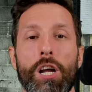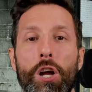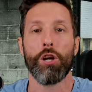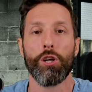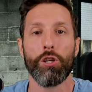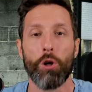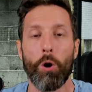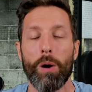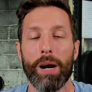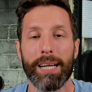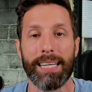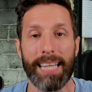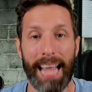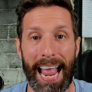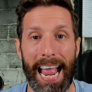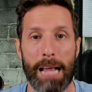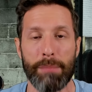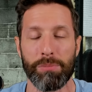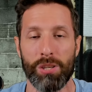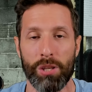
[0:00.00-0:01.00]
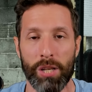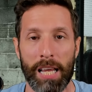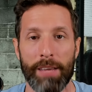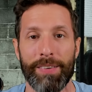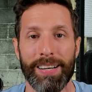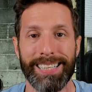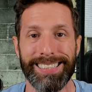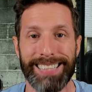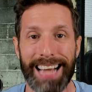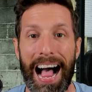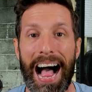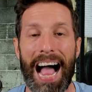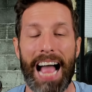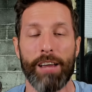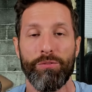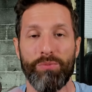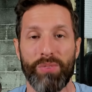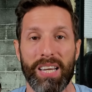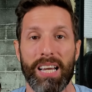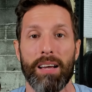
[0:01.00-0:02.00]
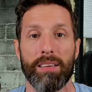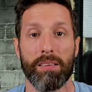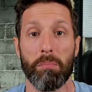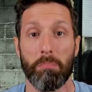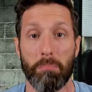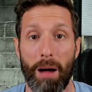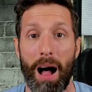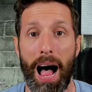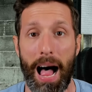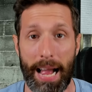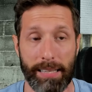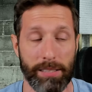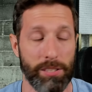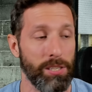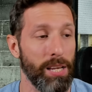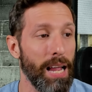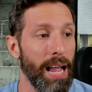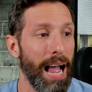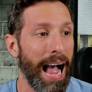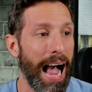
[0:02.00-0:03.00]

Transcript: Your games live and die via the mods.